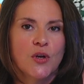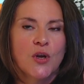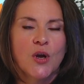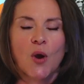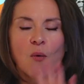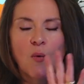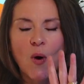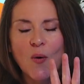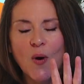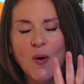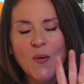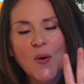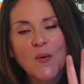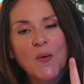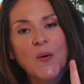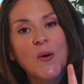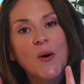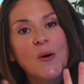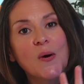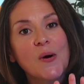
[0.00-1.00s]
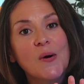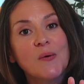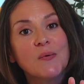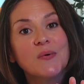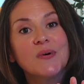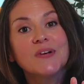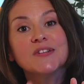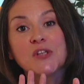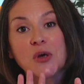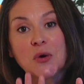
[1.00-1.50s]
Whoa, whoa, whoa, whoa,
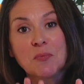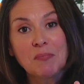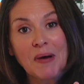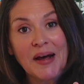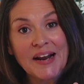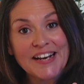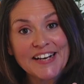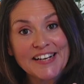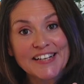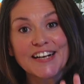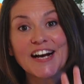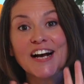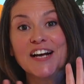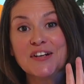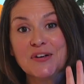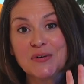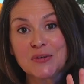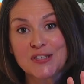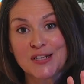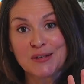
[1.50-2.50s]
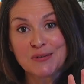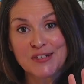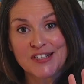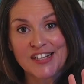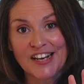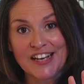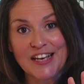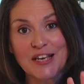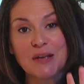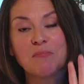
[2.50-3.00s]
whoa, don't panic. I know it sounds
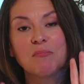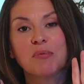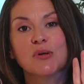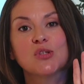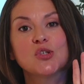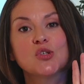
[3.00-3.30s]
techie, but